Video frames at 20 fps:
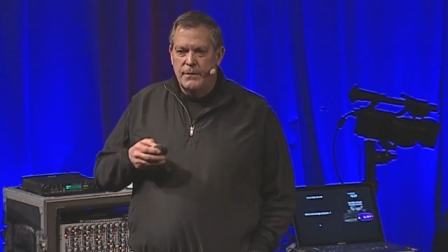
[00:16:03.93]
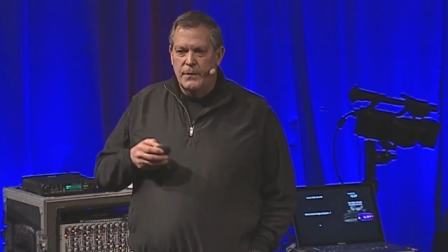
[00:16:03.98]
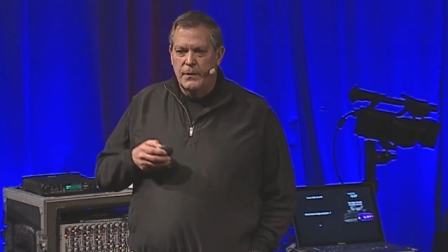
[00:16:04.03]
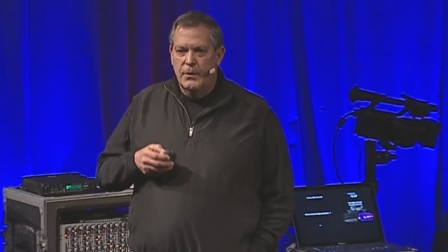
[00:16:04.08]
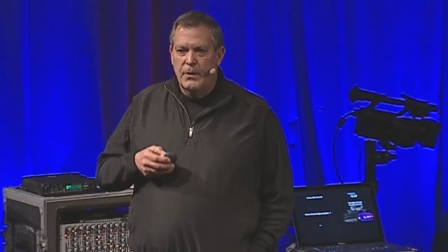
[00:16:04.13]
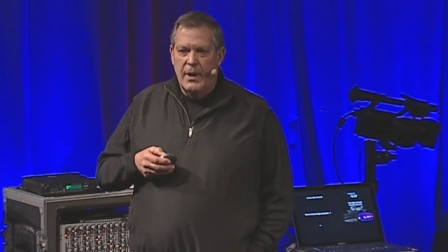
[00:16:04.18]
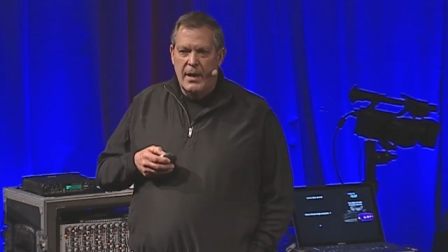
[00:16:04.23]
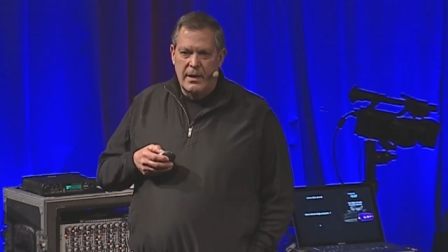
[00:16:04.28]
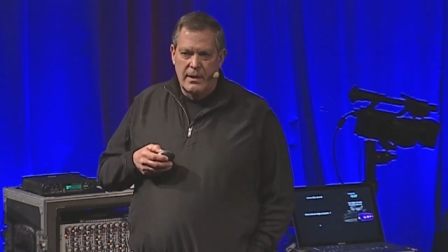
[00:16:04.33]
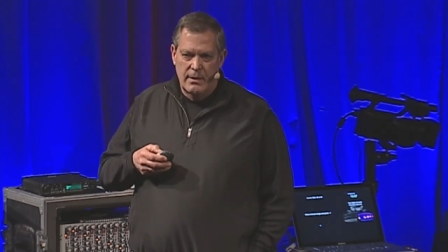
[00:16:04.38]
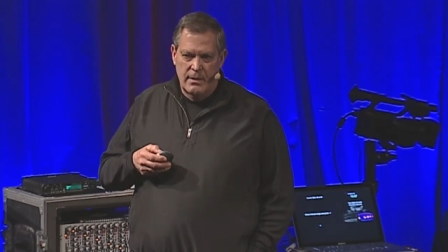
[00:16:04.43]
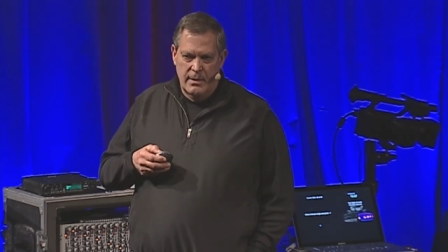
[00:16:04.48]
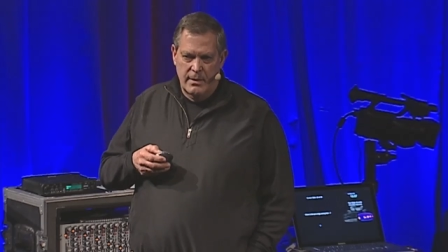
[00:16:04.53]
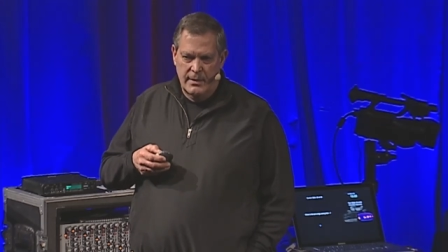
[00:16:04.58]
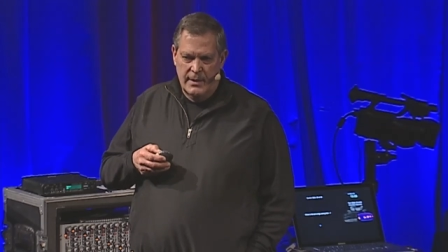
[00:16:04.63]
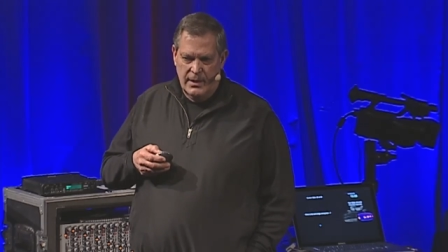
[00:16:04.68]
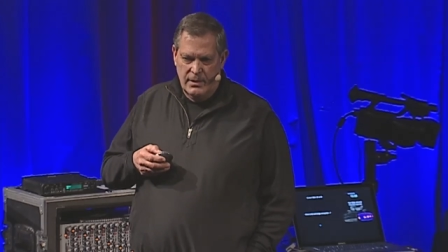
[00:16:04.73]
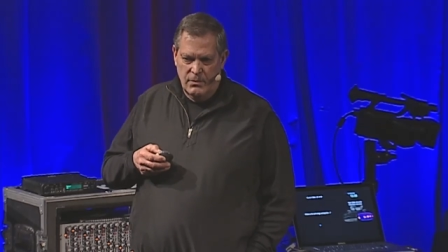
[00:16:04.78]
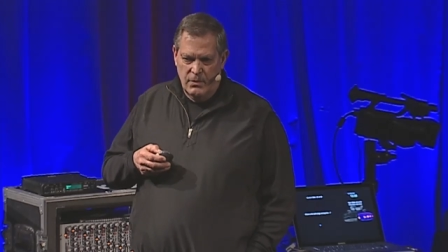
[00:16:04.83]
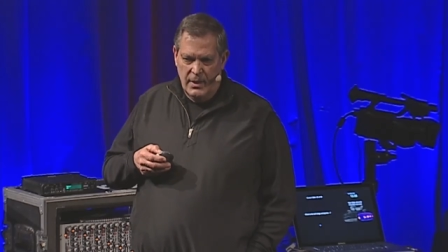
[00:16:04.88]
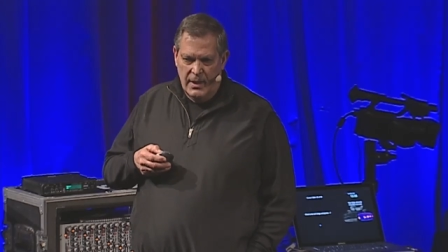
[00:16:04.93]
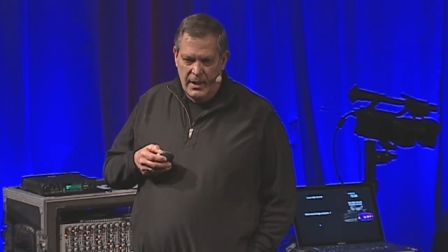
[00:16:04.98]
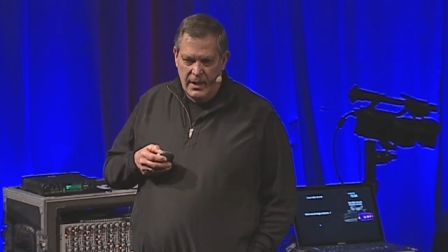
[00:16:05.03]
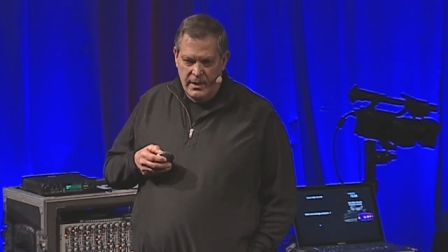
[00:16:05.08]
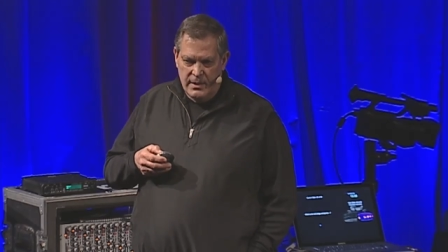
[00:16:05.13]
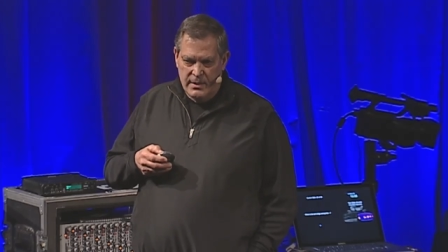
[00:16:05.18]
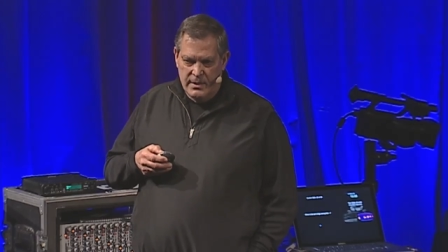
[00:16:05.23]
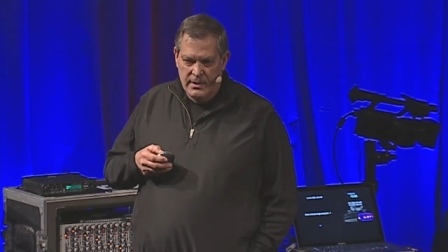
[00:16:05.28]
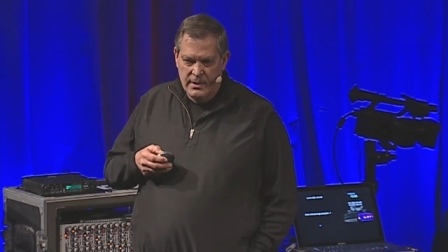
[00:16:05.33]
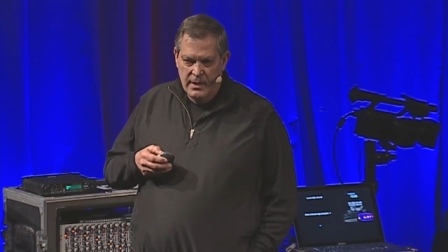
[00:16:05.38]
for granted in our
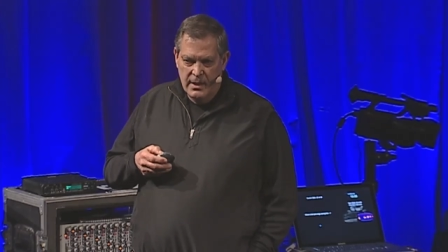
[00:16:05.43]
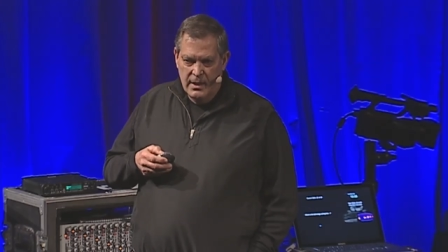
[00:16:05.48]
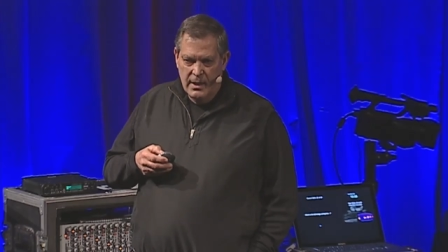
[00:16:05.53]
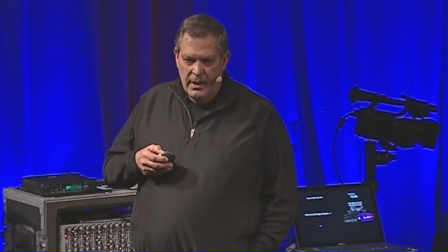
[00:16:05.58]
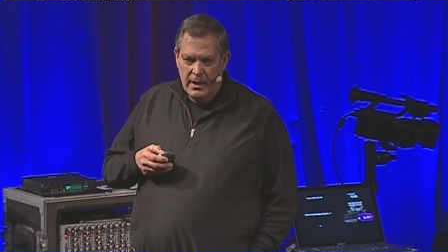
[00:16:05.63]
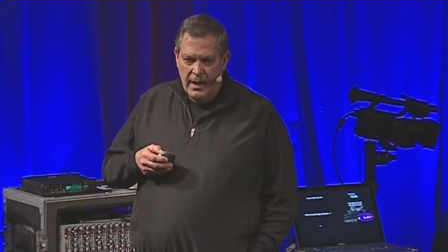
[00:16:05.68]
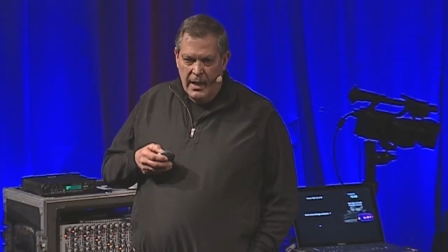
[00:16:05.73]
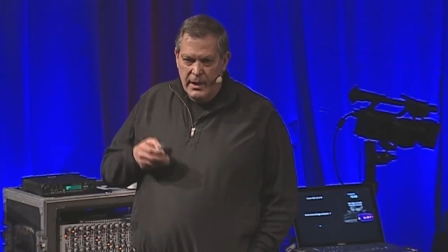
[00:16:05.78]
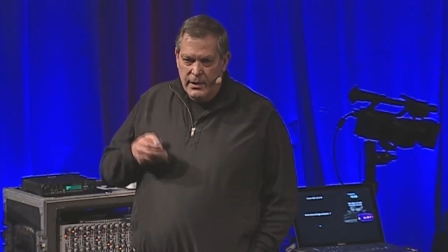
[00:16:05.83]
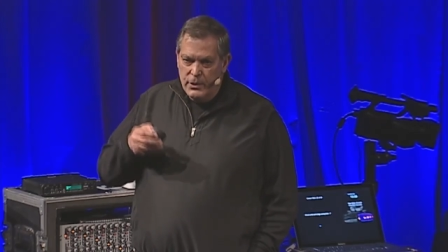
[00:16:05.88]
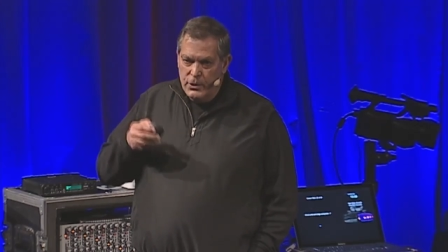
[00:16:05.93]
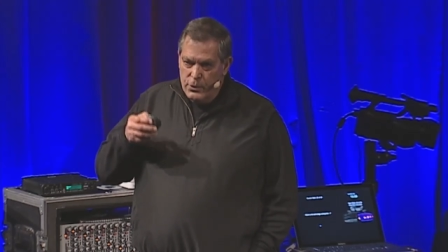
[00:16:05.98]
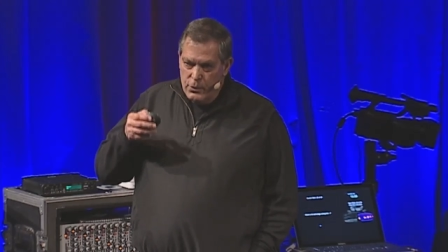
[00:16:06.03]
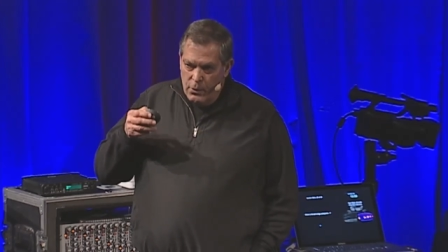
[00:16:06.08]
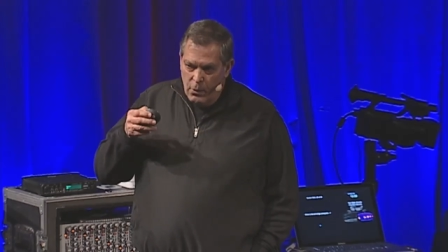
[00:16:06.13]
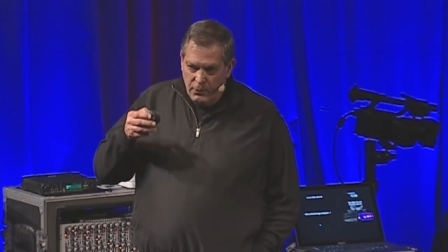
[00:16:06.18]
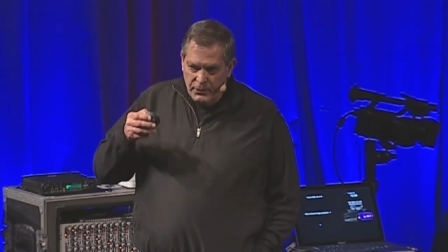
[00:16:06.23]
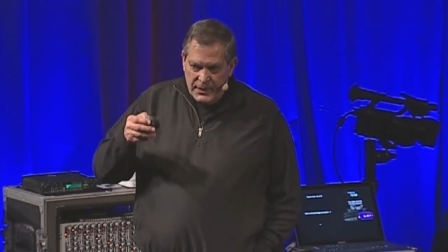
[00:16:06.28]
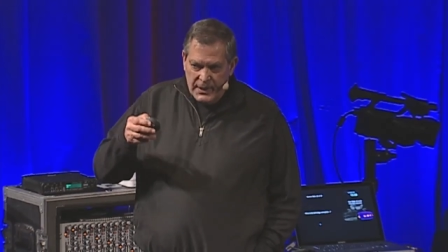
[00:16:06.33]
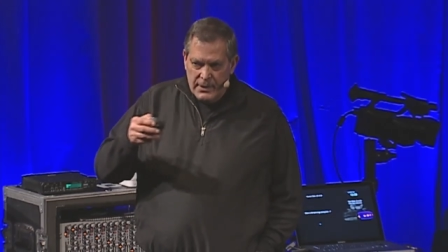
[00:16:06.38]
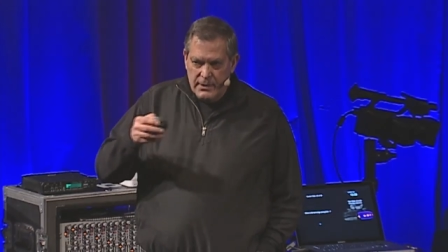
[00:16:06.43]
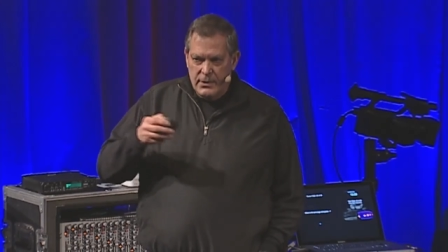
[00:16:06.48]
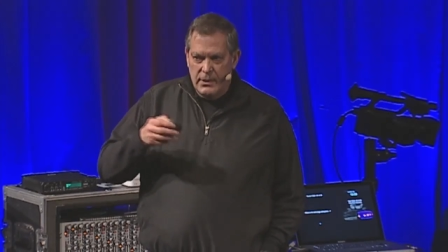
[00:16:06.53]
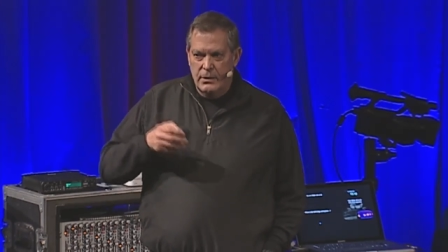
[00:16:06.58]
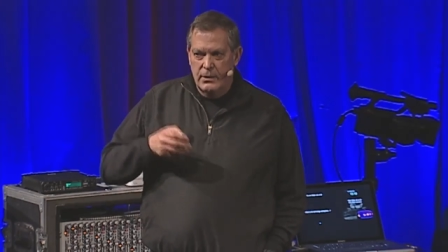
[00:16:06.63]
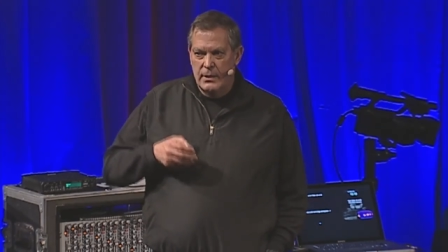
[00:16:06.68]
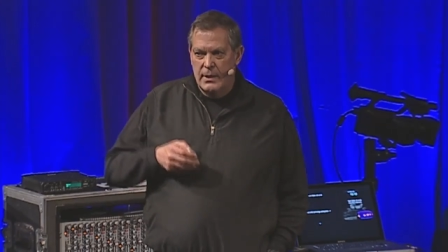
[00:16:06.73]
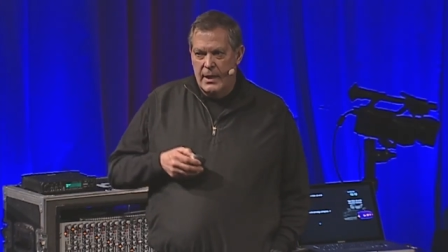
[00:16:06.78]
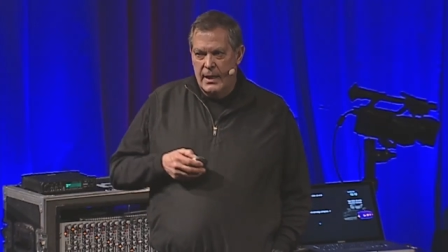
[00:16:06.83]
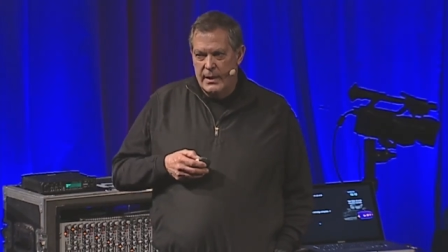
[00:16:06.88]
electronics, and you don't think it's a
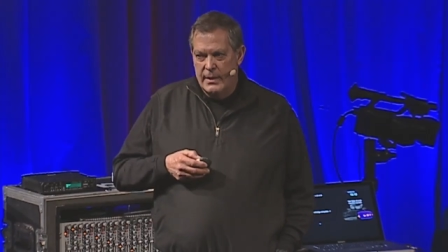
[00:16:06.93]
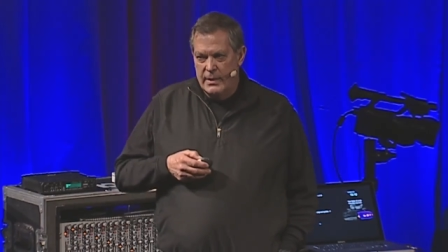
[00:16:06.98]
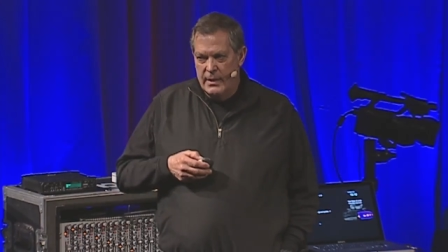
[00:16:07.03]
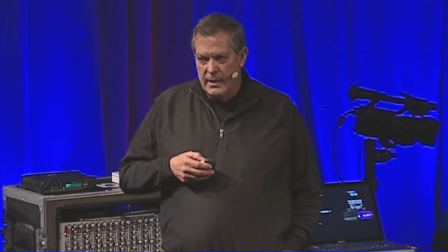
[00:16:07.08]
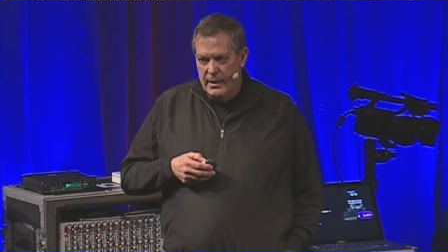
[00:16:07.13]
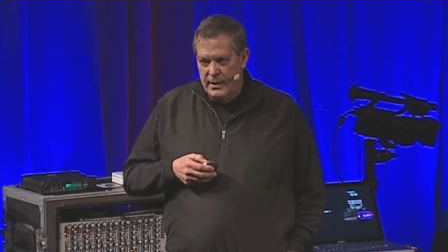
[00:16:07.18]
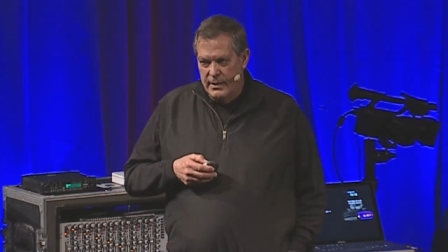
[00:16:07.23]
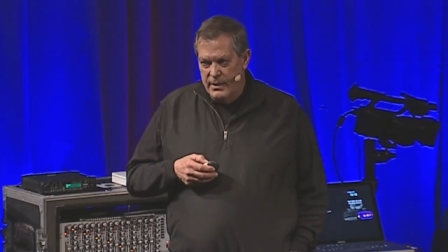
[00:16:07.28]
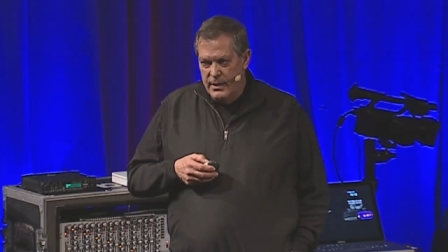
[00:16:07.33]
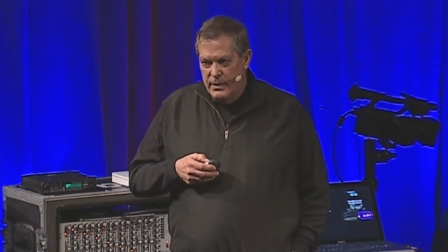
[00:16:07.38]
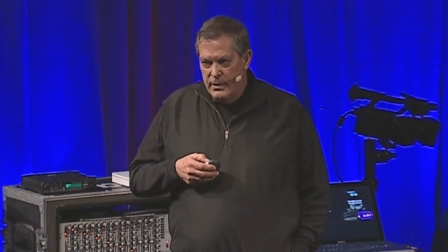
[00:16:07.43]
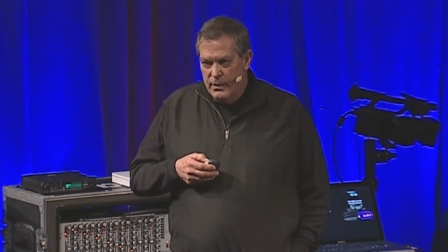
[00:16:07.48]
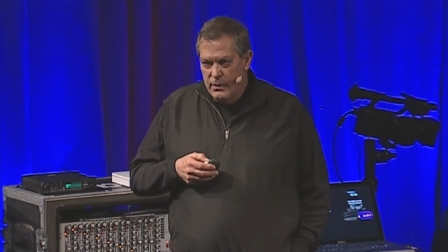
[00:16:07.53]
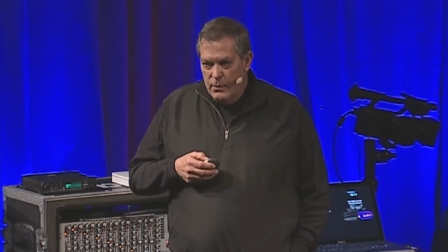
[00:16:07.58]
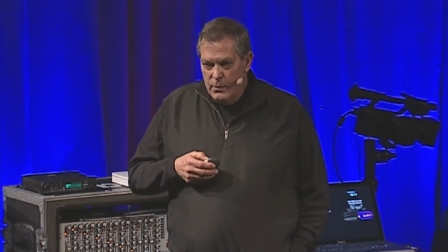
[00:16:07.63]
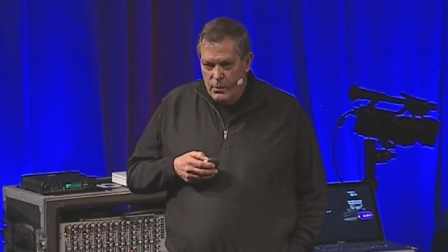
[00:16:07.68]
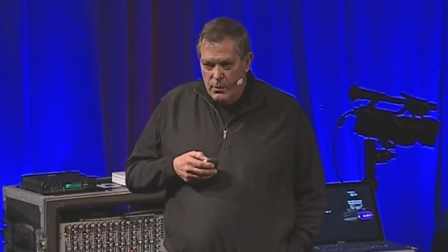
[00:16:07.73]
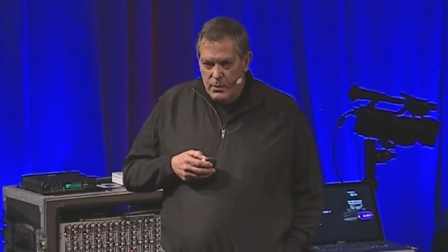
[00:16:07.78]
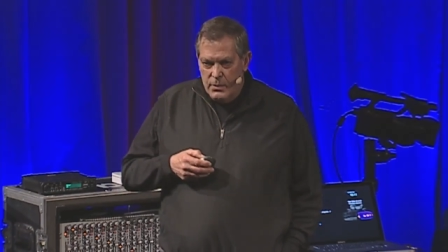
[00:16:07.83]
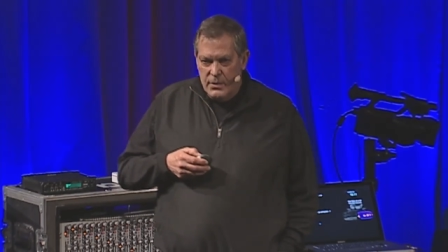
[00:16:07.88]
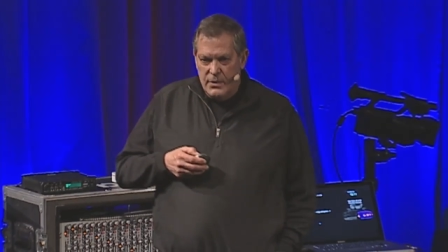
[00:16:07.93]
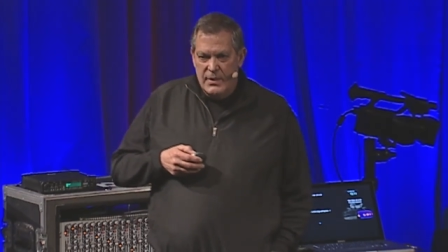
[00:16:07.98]
good idea to use